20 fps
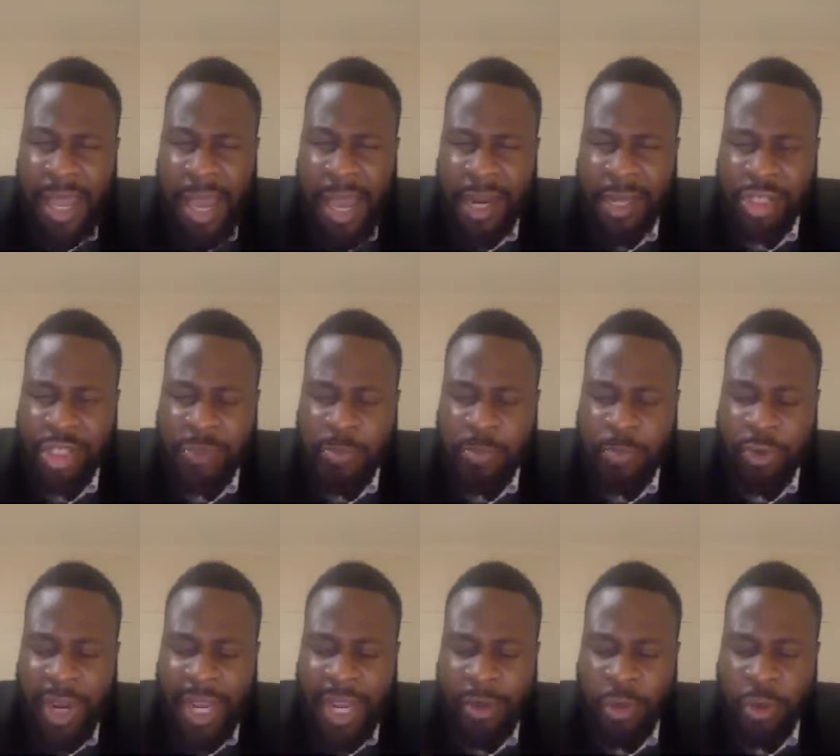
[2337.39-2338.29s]
And I just
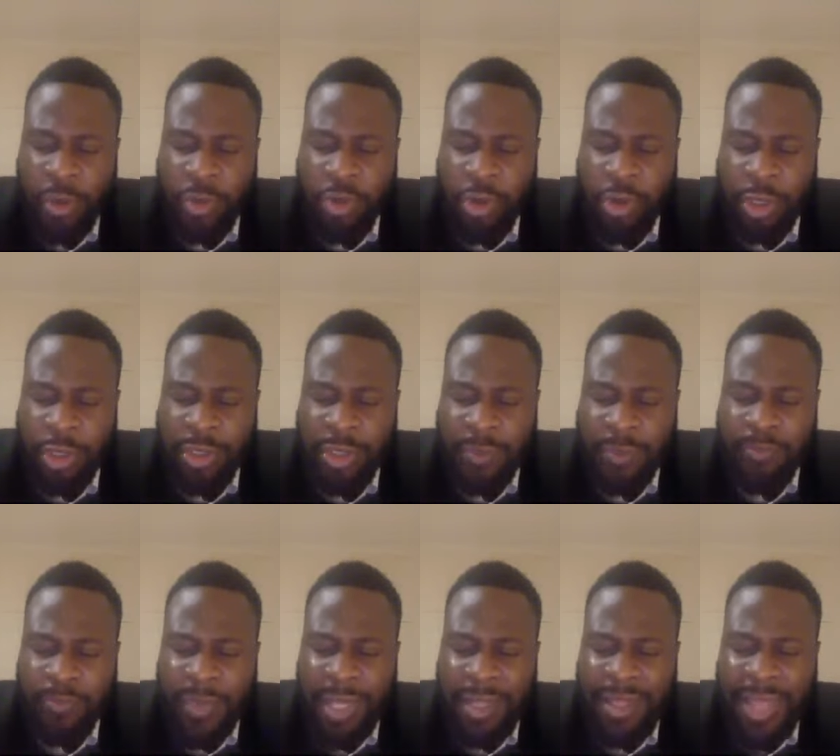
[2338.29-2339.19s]
pray, Lord God,
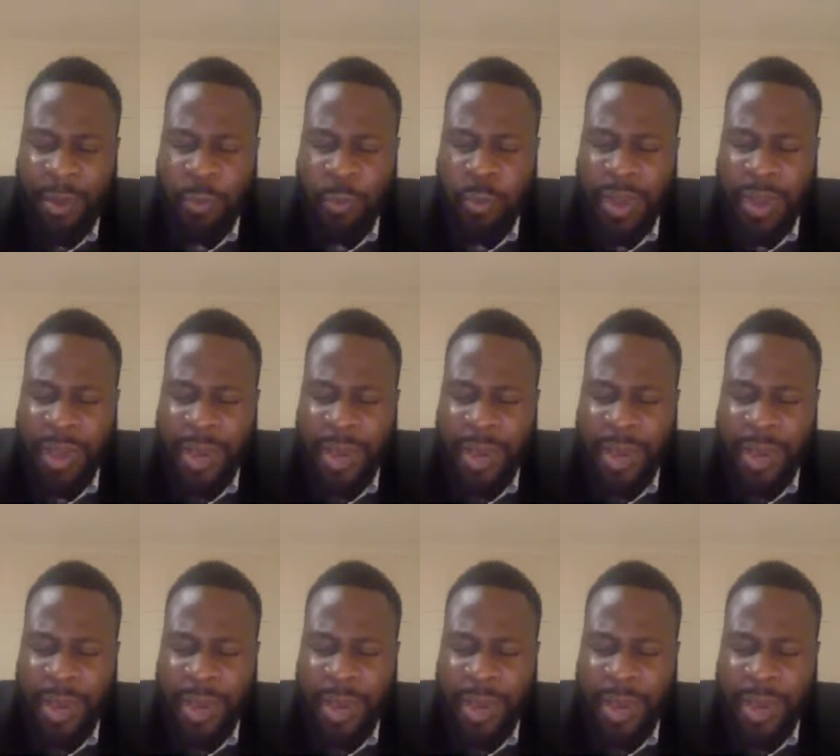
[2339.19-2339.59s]
that